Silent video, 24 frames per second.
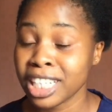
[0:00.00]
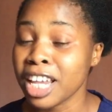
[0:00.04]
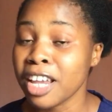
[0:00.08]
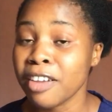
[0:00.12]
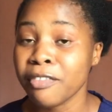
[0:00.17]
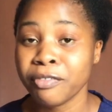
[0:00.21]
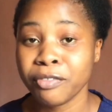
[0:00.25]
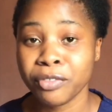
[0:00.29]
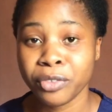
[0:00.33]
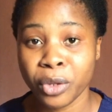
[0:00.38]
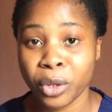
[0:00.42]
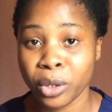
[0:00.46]

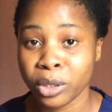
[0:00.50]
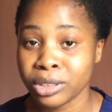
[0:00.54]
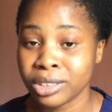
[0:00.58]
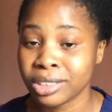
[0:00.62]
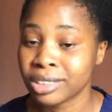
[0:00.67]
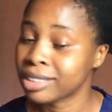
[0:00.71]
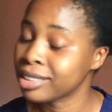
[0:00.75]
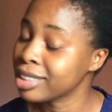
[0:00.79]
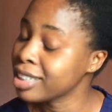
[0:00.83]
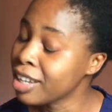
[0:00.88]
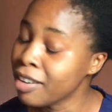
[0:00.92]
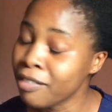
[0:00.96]
If not,
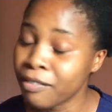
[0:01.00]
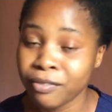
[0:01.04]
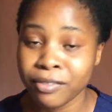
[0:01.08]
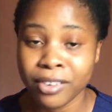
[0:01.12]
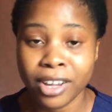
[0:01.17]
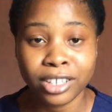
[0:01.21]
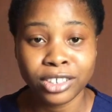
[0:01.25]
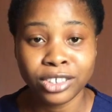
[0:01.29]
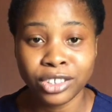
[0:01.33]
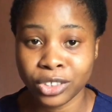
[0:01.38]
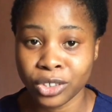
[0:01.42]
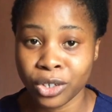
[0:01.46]

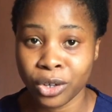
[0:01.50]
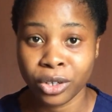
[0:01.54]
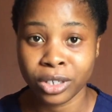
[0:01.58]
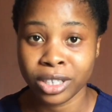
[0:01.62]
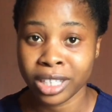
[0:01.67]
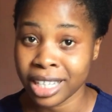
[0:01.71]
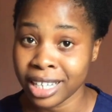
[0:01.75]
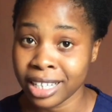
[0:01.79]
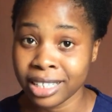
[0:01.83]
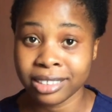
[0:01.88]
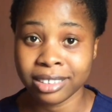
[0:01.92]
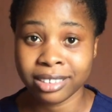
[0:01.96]
infection
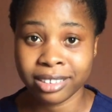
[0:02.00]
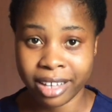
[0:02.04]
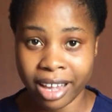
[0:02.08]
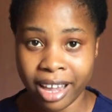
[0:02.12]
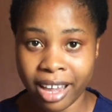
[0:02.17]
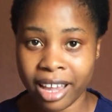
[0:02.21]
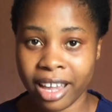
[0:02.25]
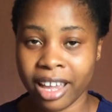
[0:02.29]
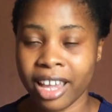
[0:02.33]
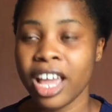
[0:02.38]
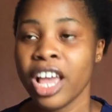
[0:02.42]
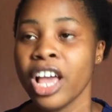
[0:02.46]
is there.